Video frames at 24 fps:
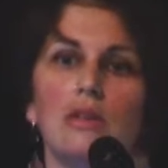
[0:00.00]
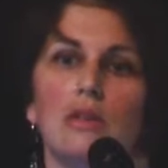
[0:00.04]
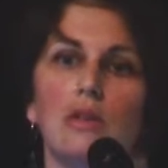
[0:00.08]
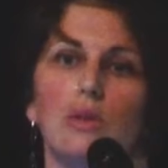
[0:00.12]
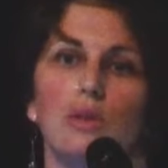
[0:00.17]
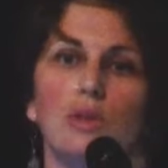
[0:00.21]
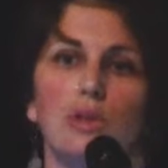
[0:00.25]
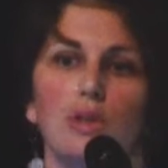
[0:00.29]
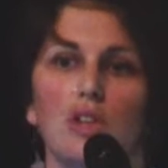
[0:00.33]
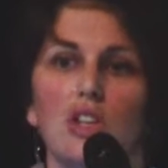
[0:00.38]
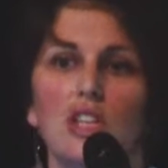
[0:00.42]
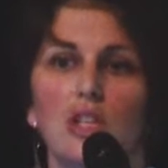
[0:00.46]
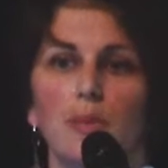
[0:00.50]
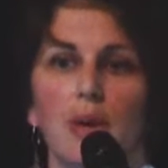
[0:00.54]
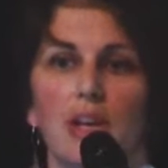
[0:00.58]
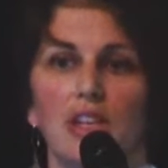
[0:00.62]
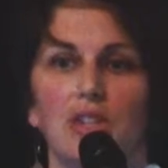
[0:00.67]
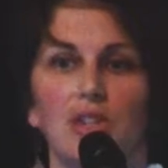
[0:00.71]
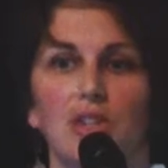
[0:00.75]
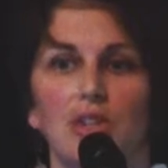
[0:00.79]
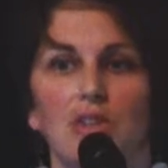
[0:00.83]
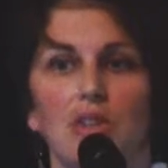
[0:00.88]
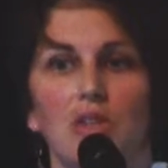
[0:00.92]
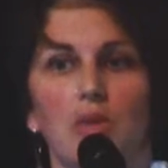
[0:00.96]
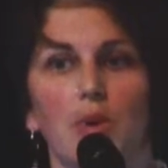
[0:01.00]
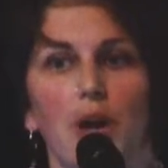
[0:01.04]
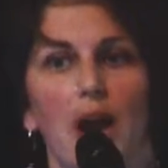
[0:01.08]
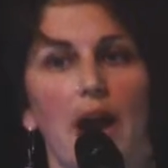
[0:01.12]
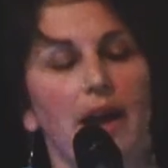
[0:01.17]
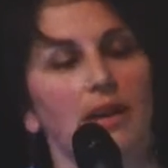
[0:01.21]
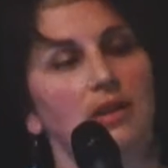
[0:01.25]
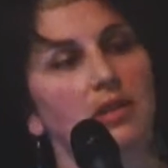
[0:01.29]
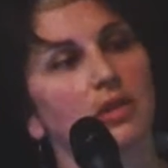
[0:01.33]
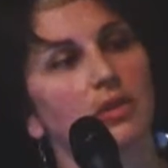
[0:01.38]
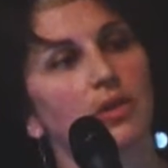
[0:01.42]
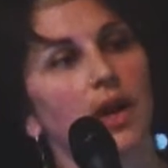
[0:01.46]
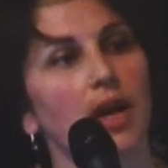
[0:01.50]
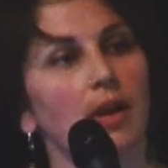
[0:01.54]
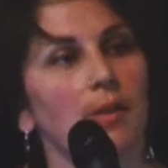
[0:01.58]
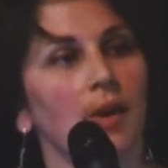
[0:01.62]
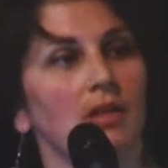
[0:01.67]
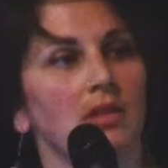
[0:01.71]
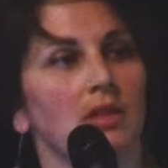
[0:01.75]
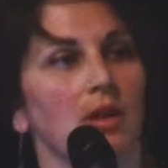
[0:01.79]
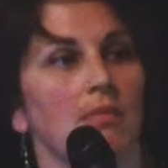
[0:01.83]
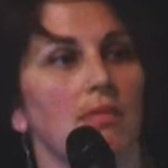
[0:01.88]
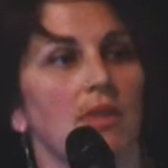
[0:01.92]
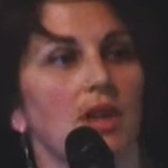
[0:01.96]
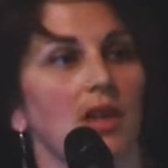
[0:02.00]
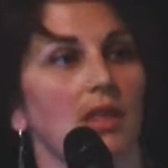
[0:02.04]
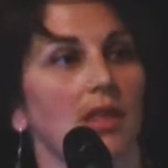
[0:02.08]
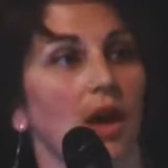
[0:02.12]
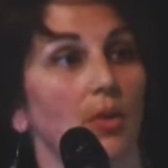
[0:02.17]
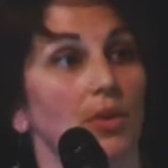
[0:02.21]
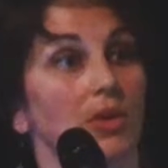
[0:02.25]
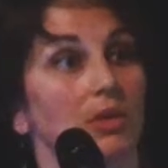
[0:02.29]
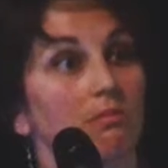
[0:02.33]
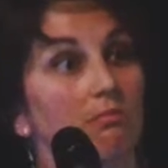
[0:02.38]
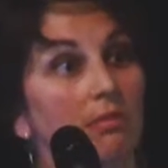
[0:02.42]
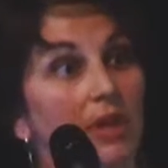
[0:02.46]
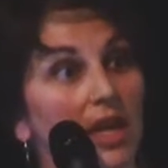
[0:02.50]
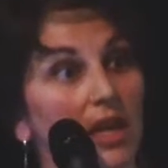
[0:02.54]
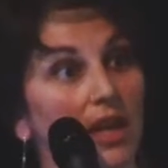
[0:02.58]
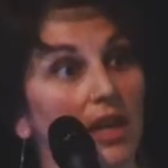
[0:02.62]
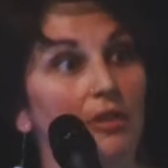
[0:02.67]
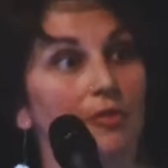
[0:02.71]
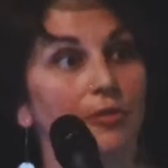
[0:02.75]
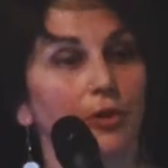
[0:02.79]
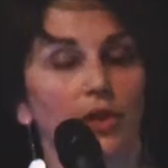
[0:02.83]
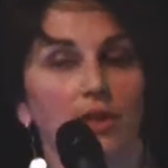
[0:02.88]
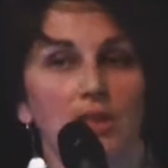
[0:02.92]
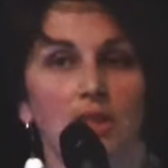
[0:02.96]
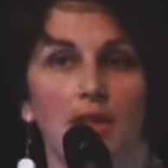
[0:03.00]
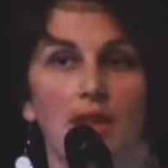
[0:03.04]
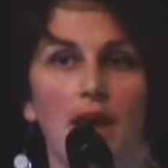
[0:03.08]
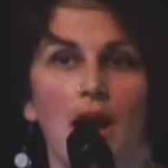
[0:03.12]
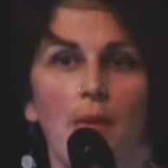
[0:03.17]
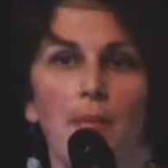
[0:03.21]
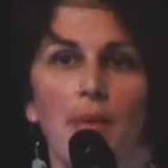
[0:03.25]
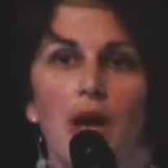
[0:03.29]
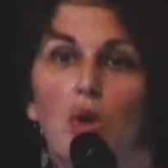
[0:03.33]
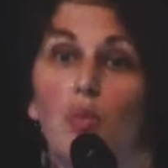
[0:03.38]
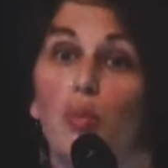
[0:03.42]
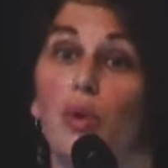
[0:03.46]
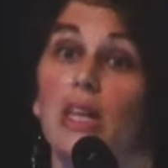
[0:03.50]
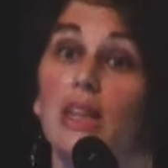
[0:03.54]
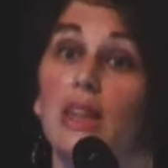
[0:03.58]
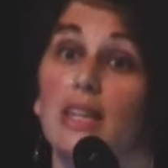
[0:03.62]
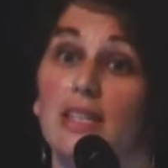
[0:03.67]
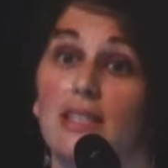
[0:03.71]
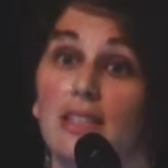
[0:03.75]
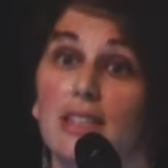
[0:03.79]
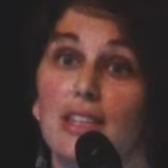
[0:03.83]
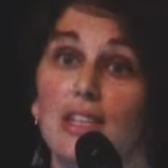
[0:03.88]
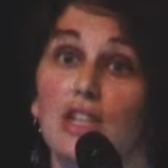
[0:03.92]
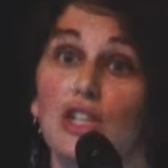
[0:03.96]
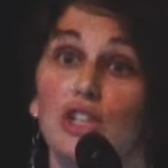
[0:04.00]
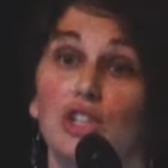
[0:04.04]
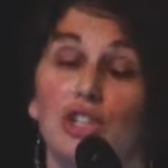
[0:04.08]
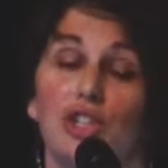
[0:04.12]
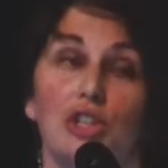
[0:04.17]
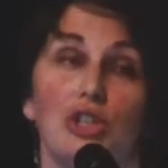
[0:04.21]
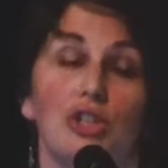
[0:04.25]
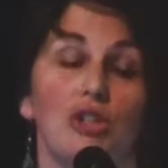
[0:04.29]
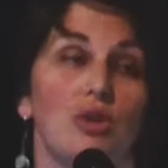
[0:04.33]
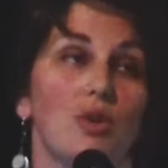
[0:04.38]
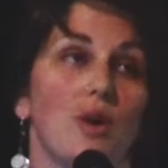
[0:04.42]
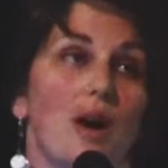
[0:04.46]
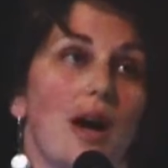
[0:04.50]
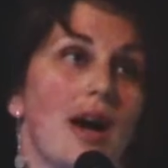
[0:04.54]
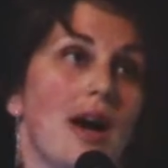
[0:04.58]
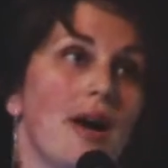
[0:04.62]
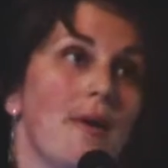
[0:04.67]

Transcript: So as soon as my students were asked to write about something that was meaningful to them, and we listened to